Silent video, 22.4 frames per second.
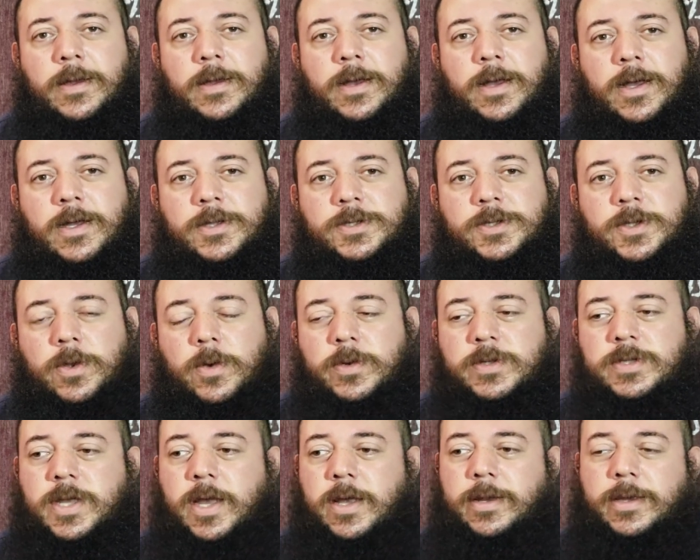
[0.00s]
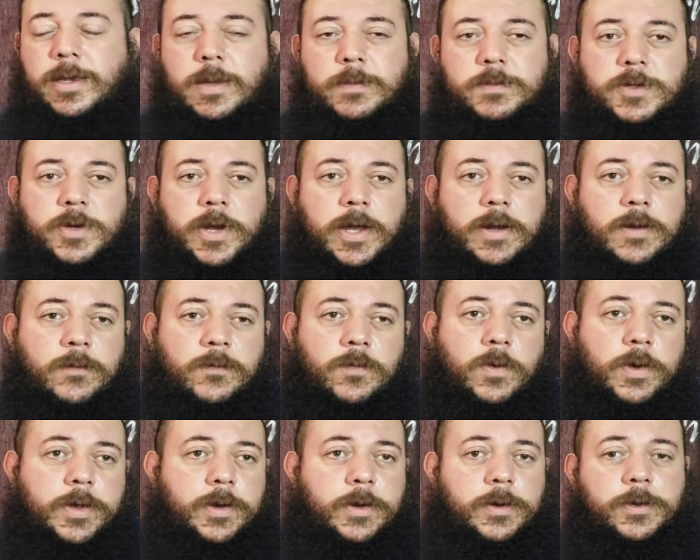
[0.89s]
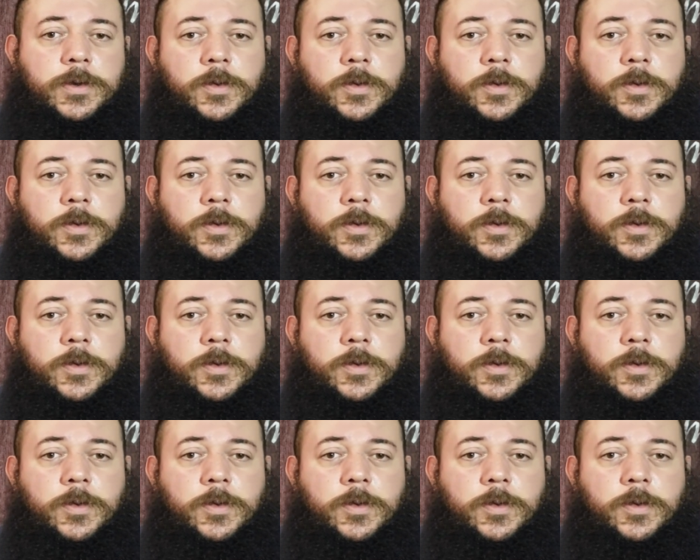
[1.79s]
so you always got to keep track of what you're